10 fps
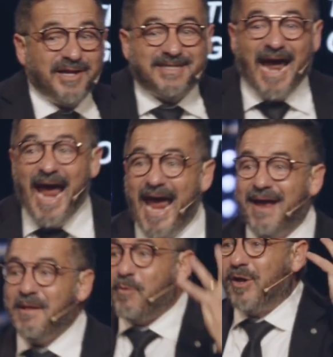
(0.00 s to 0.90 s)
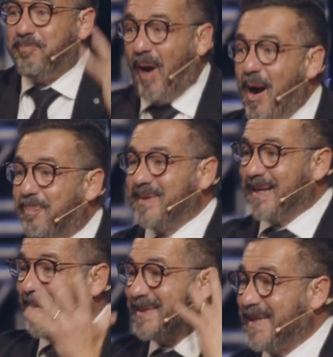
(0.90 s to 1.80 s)
day with purpose
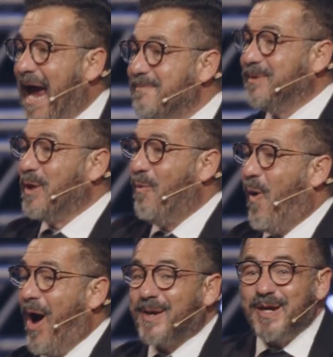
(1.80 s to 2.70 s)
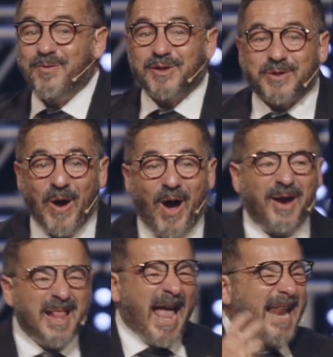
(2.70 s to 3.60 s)
and excitement and walking with
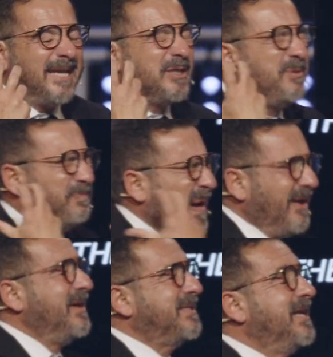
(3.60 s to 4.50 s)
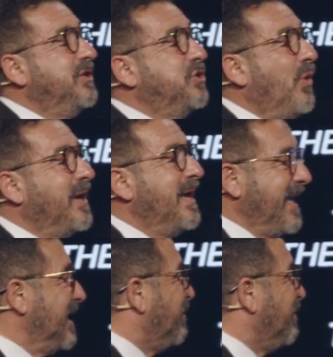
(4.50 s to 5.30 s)
God and experiencing and enjoying his